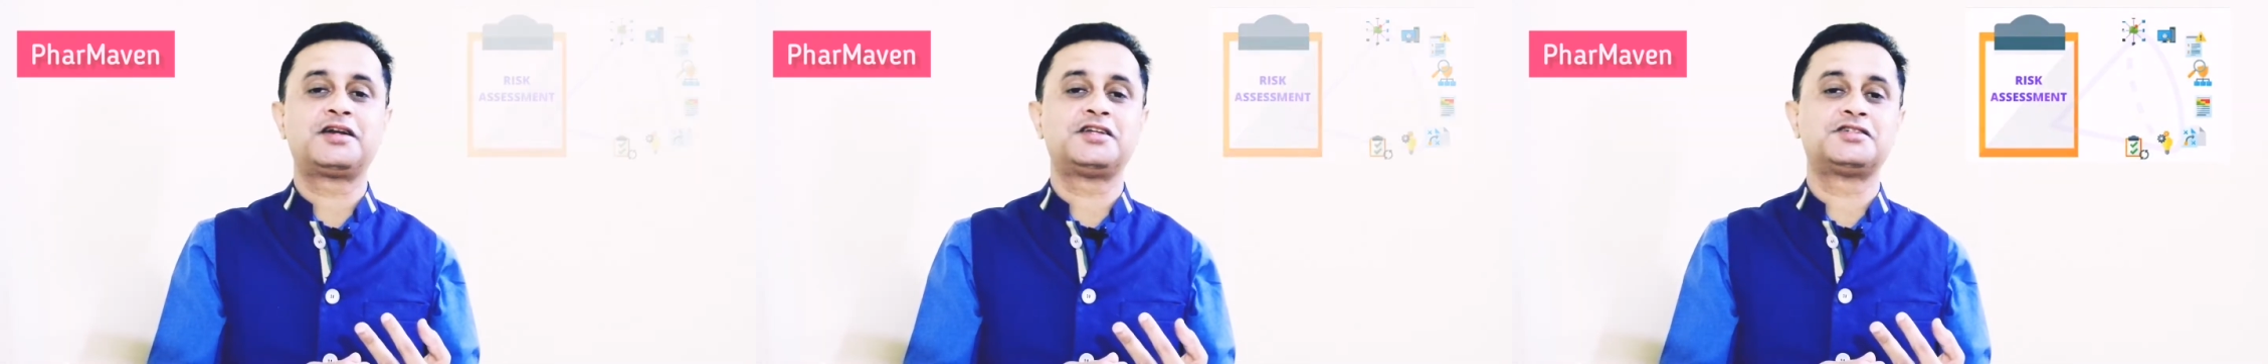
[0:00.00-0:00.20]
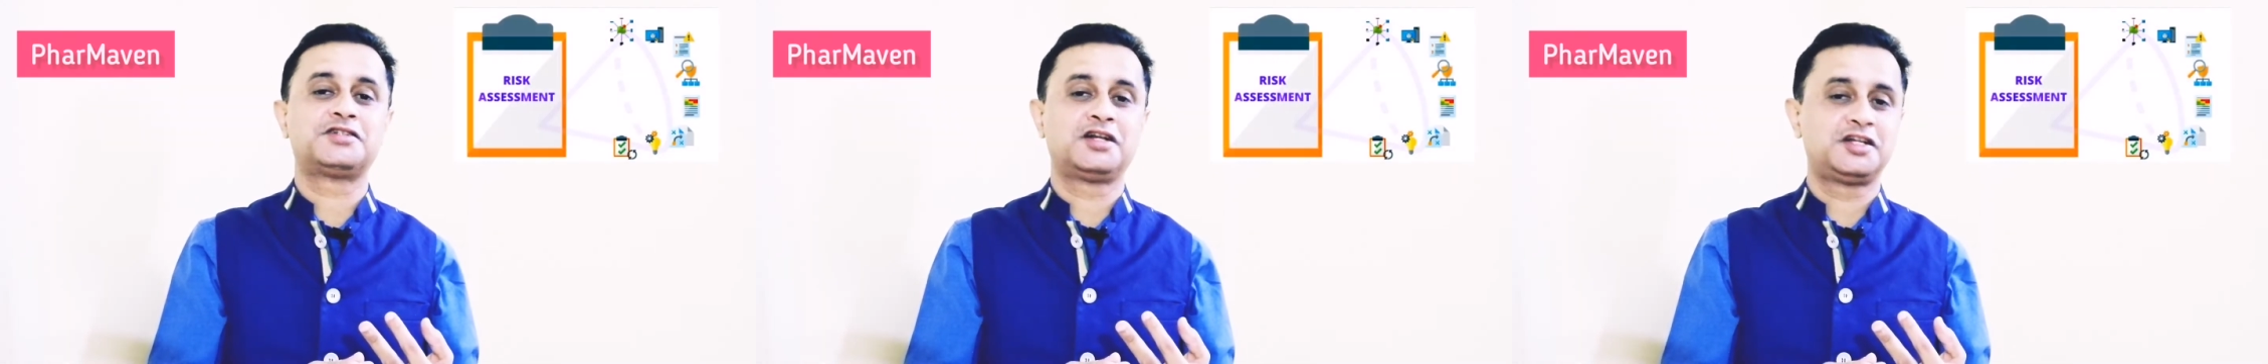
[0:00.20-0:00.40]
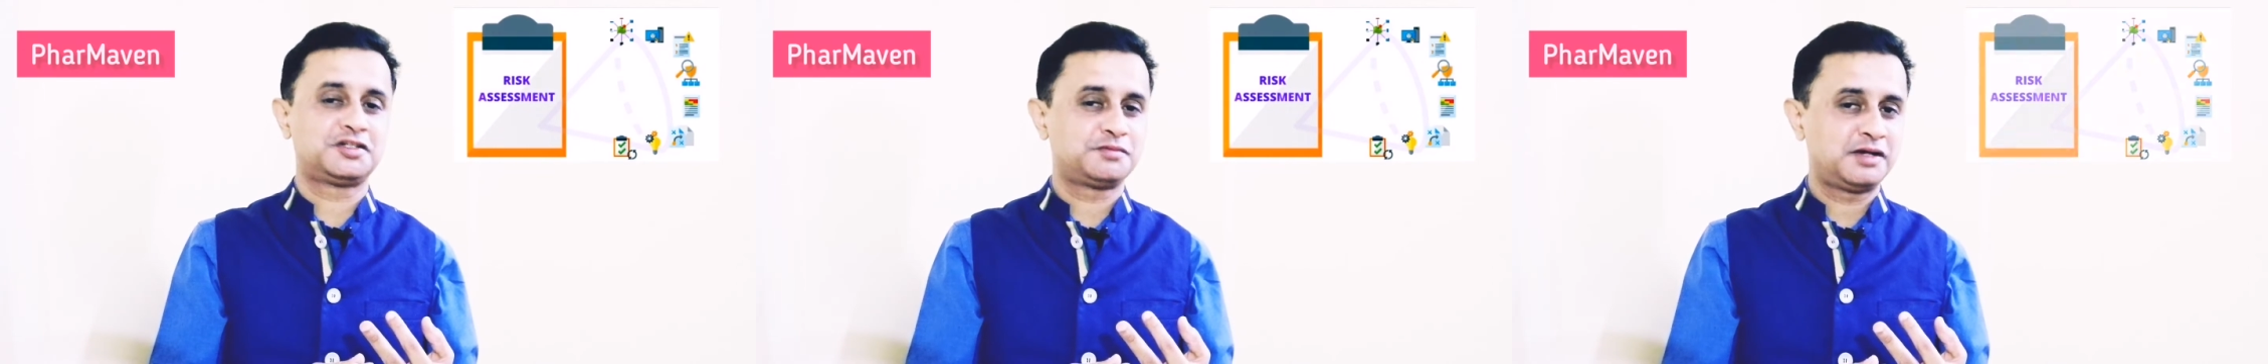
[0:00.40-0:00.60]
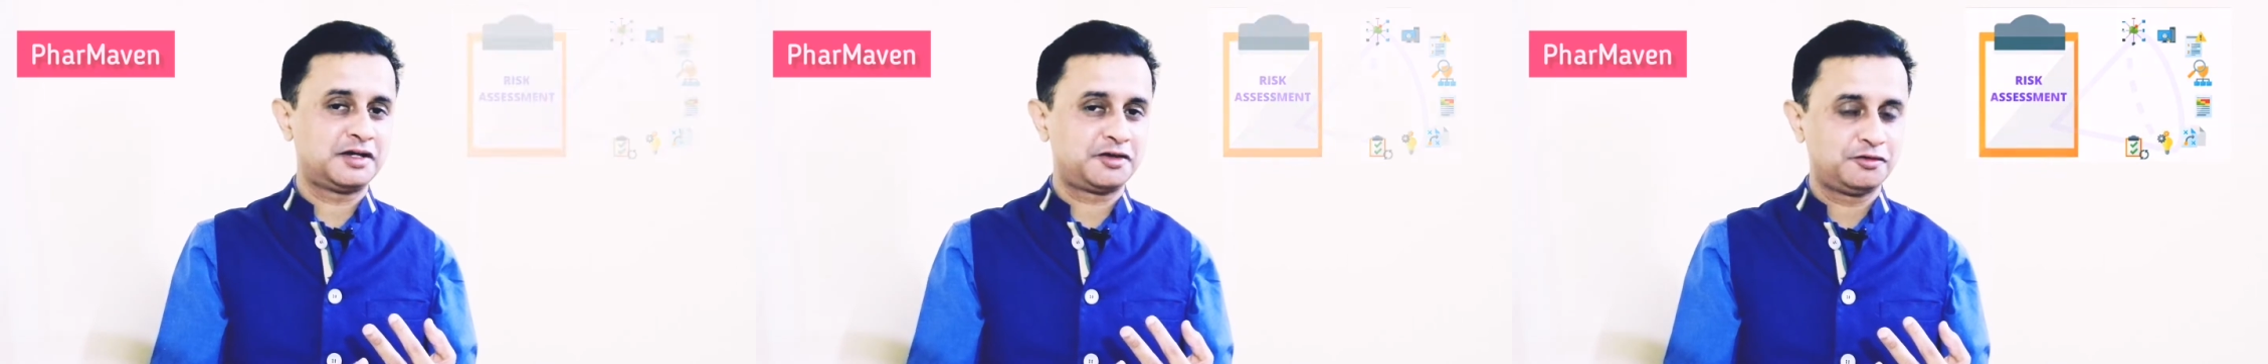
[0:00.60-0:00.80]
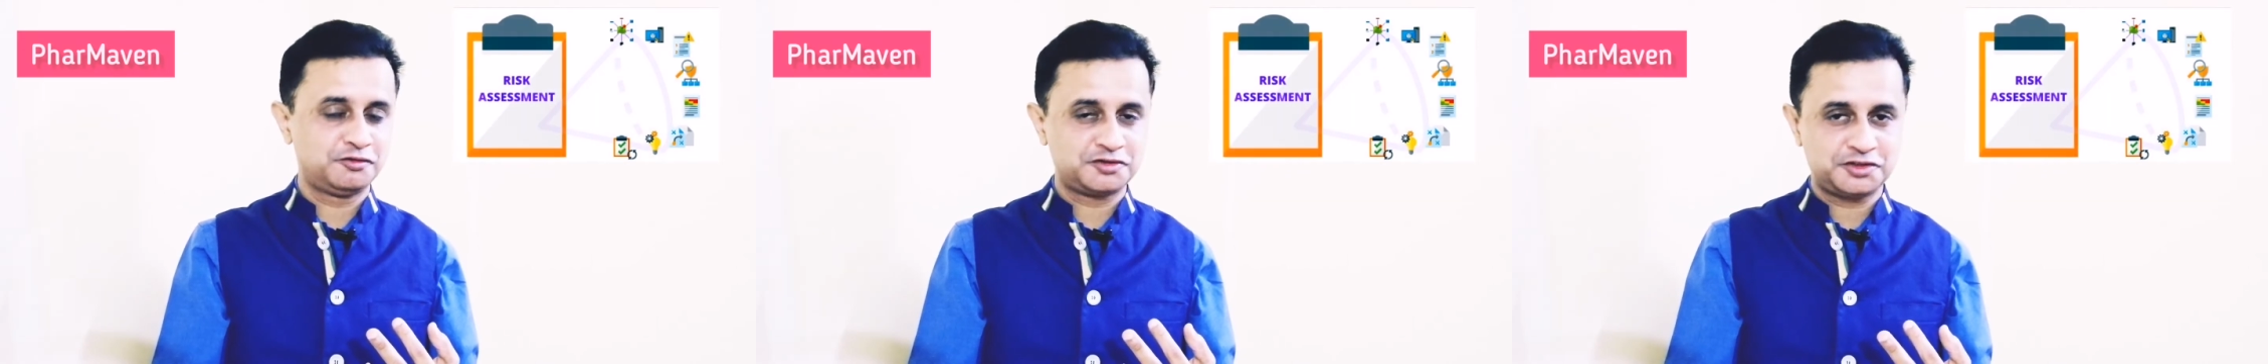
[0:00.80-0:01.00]
is released by
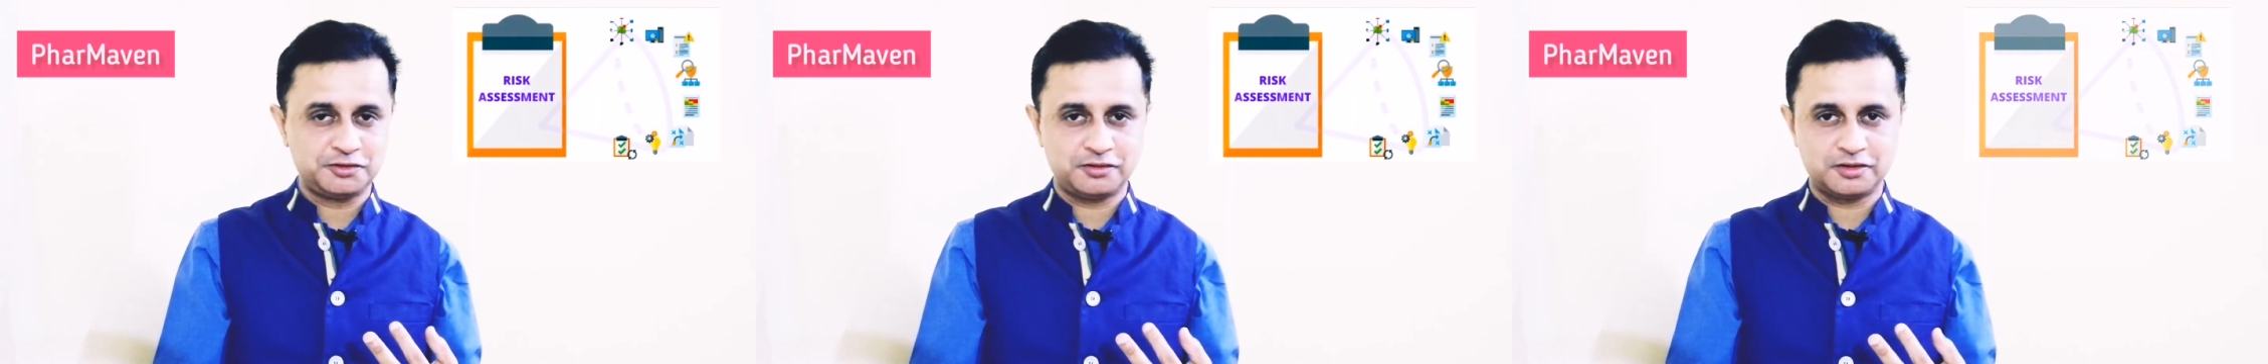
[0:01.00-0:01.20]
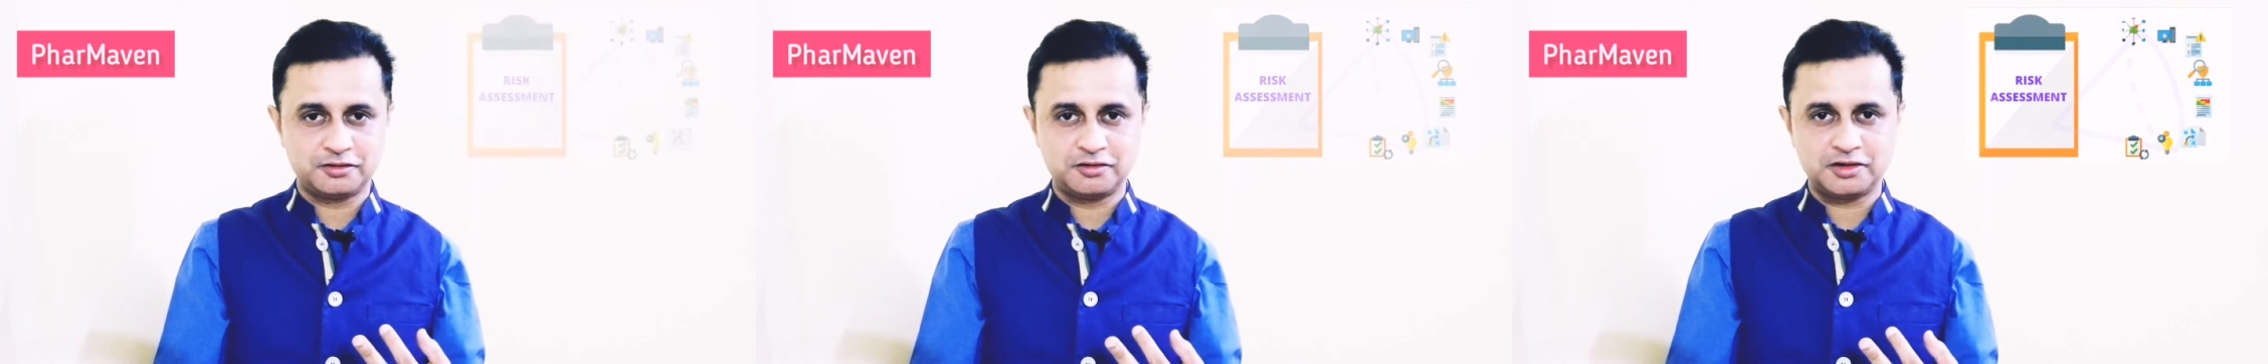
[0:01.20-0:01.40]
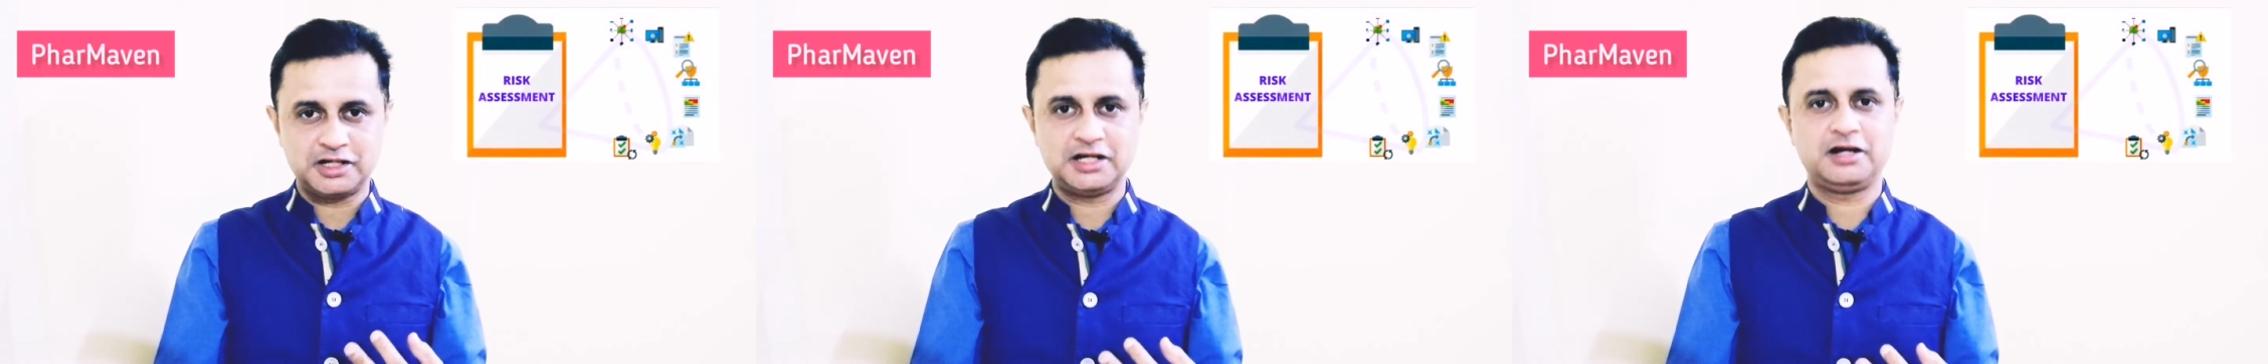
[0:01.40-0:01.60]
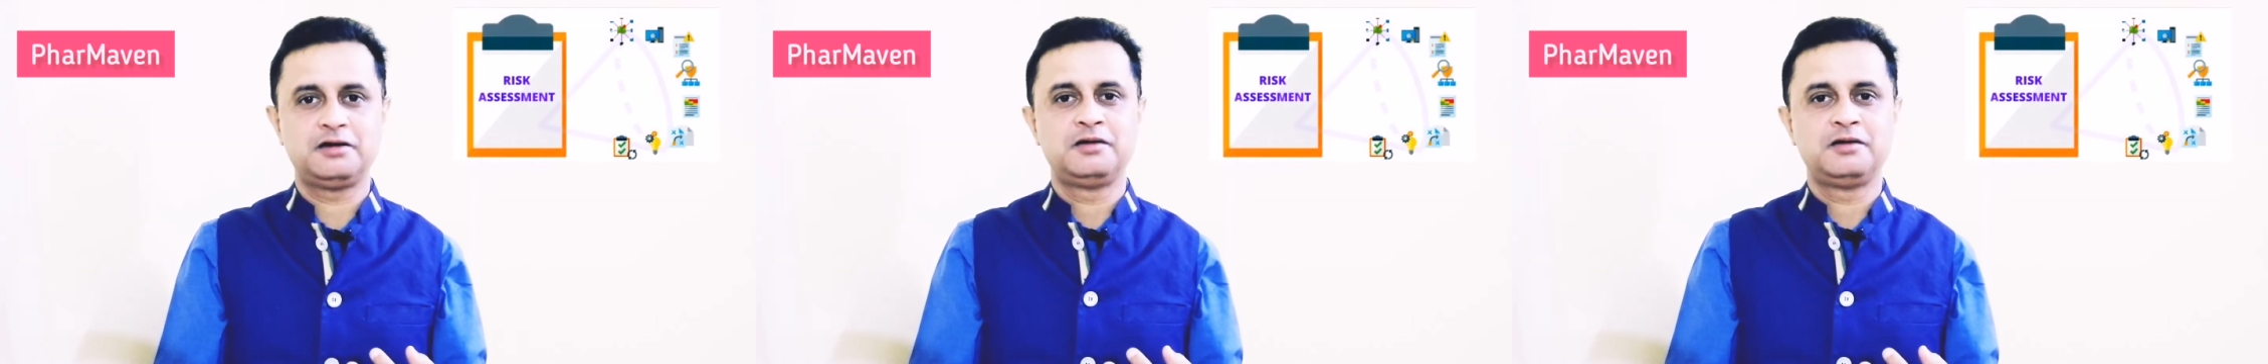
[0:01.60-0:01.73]
QC or not.